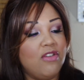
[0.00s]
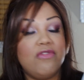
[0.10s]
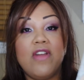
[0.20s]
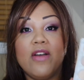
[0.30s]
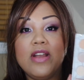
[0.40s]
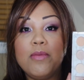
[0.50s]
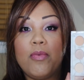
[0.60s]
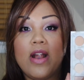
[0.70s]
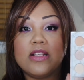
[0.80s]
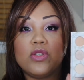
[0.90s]
Very
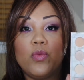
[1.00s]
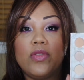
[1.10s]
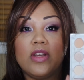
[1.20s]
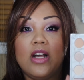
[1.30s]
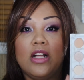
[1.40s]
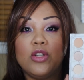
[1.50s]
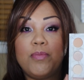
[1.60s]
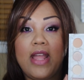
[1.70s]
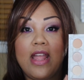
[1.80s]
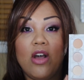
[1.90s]
impressed with the color
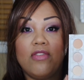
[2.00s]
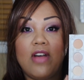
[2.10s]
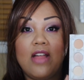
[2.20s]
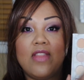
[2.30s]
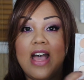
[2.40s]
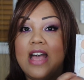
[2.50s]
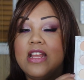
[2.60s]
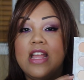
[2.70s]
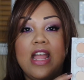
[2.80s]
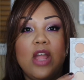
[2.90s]
payoff on that.